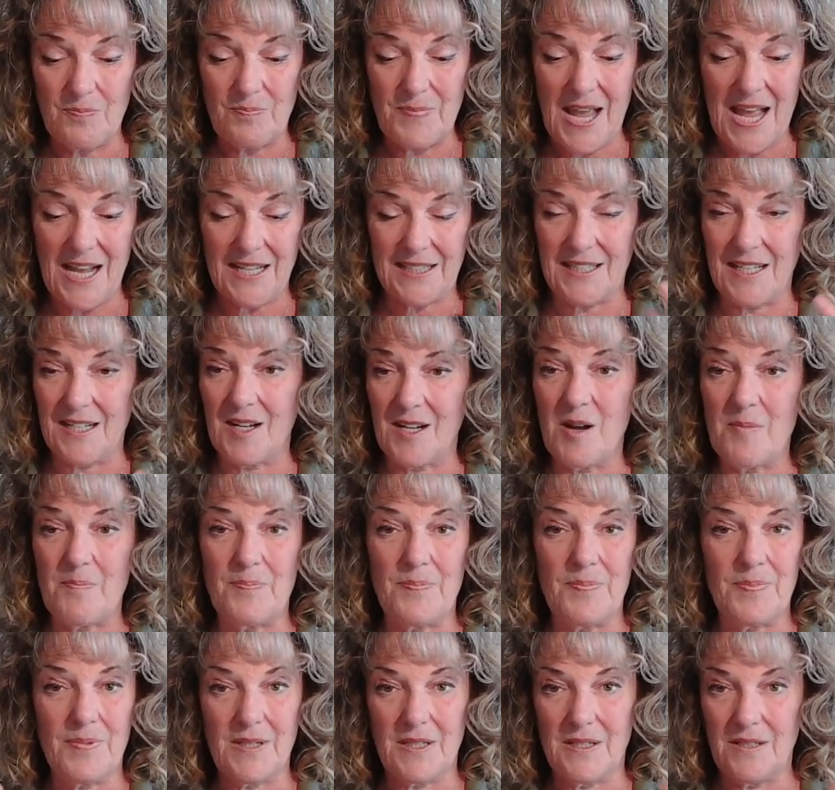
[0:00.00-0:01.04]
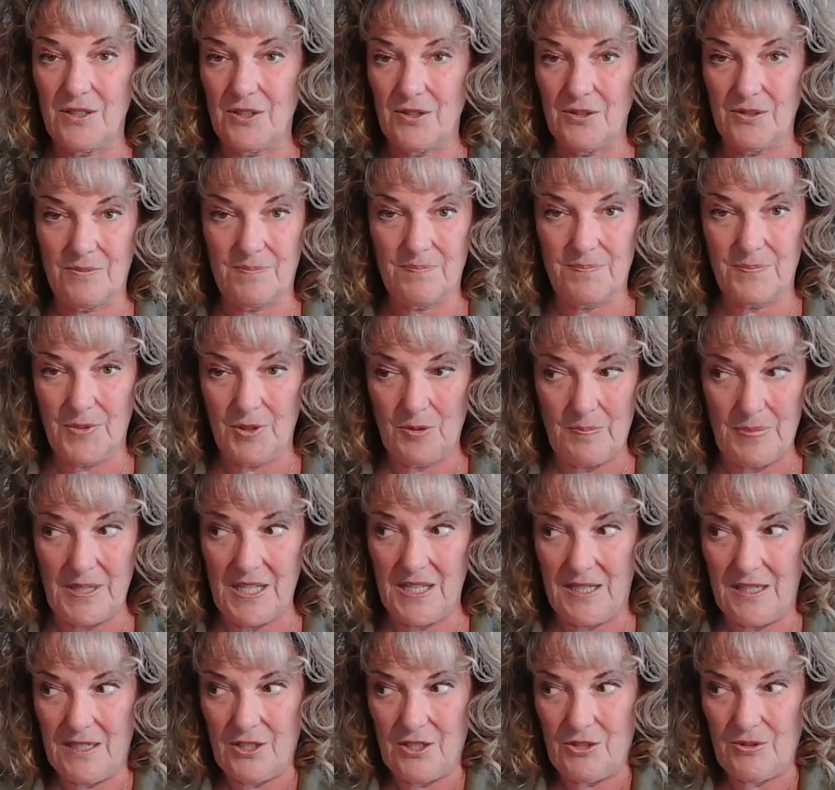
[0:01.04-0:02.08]
pack that up in your
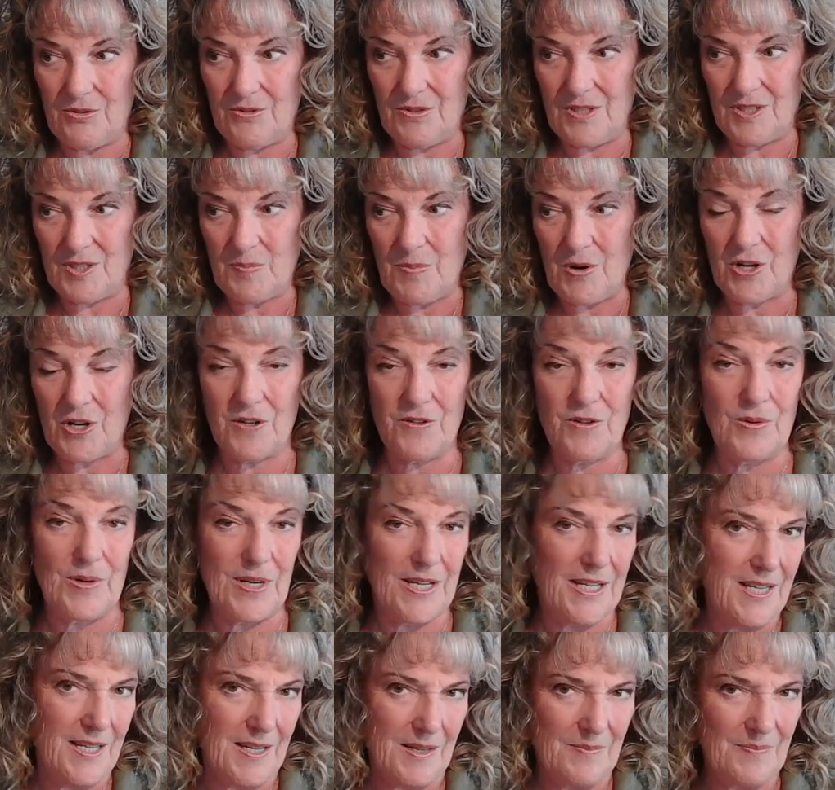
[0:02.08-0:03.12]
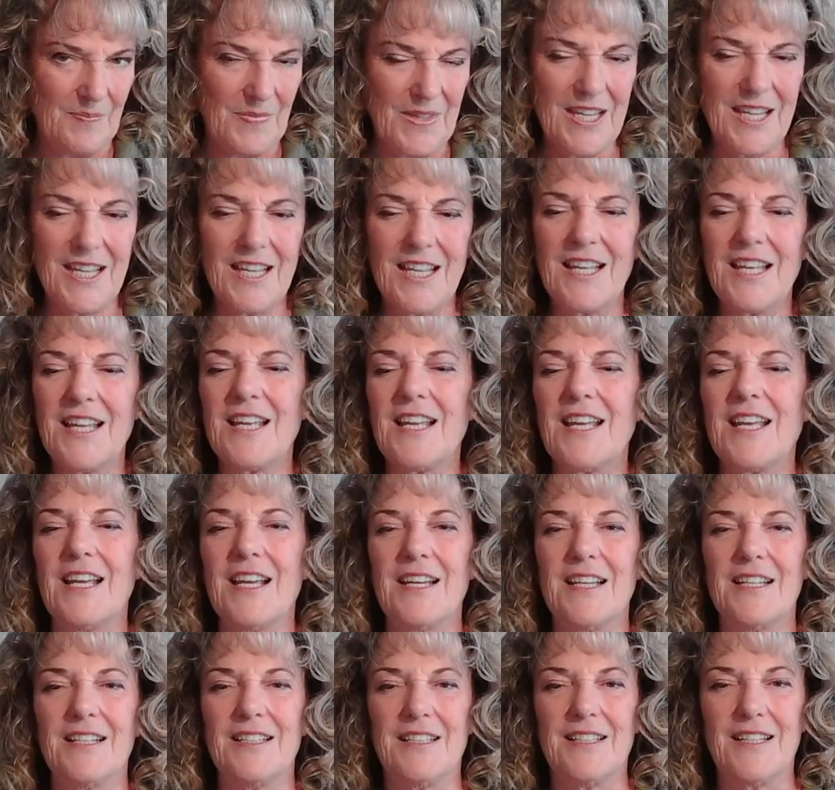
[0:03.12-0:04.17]
being, because it's part of who I am.
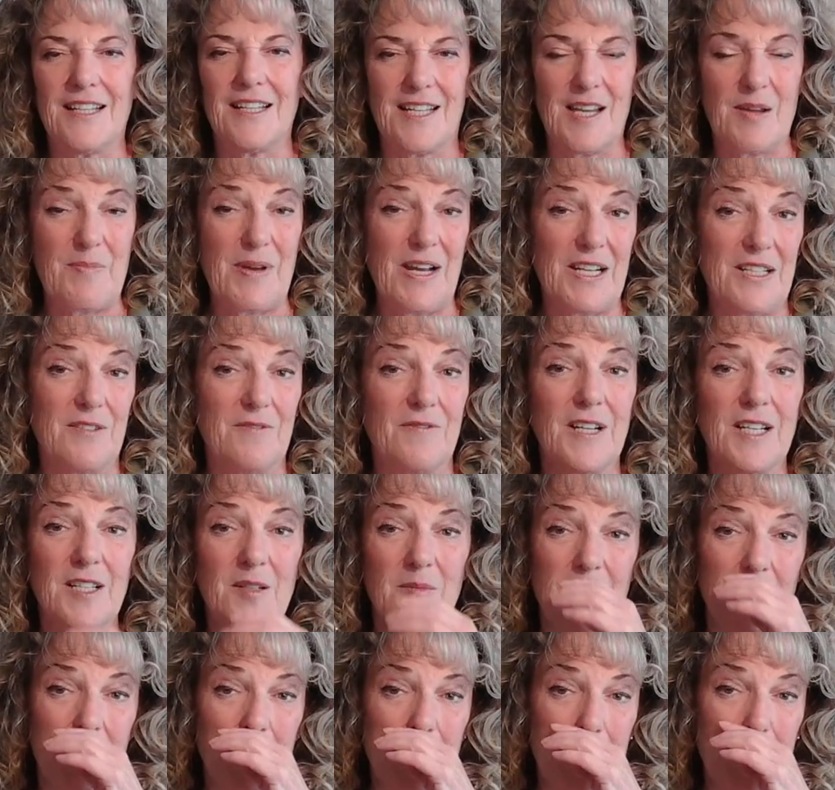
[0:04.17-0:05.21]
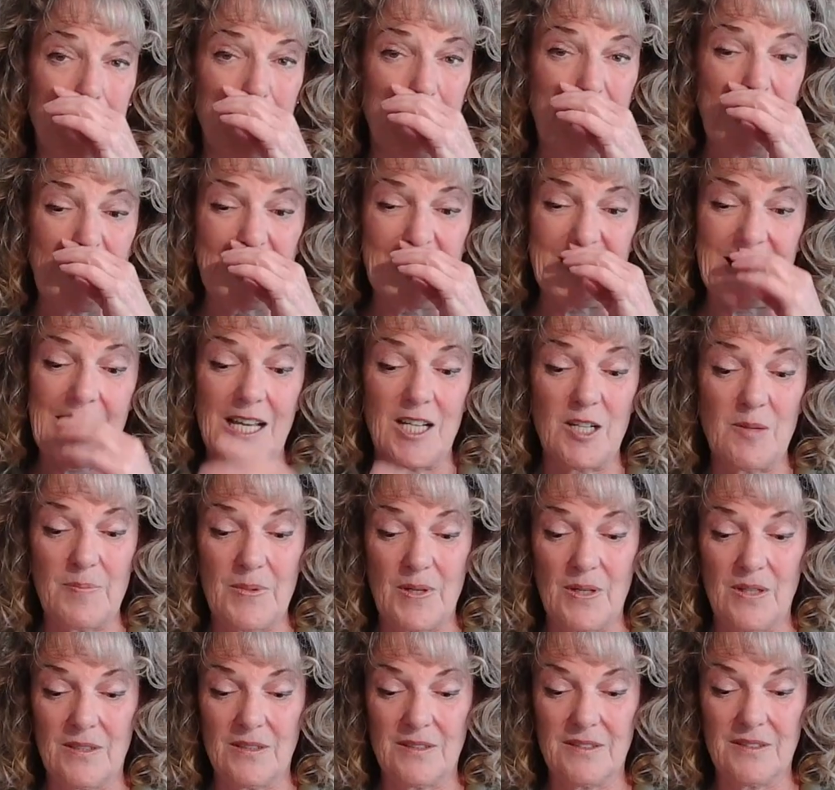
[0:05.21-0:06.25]
And I came back to Vitamix and to head up
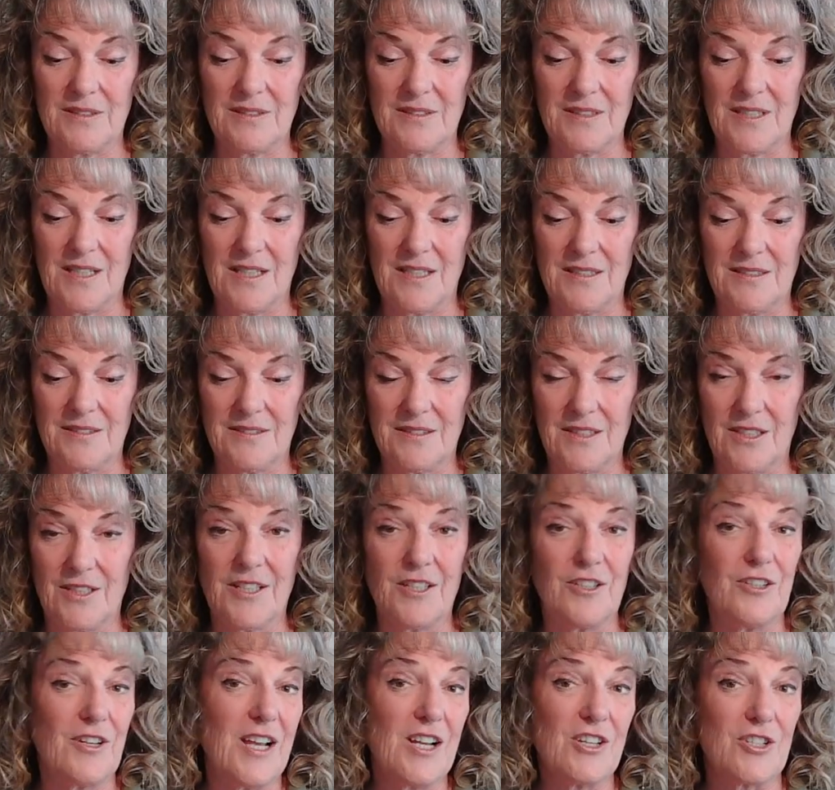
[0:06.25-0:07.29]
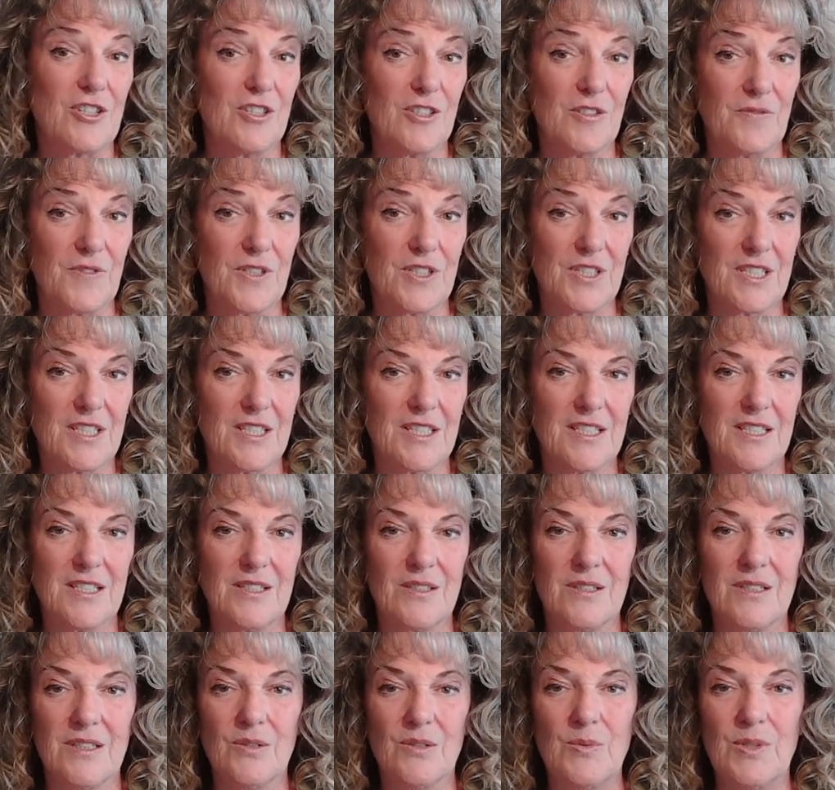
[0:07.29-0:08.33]
our international division,
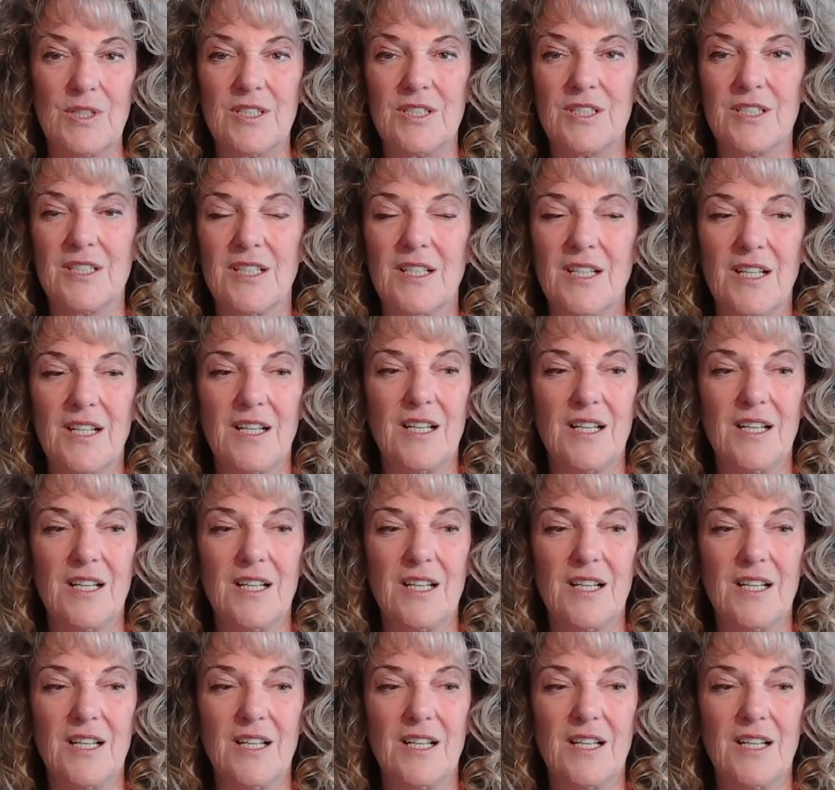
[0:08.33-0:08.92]
which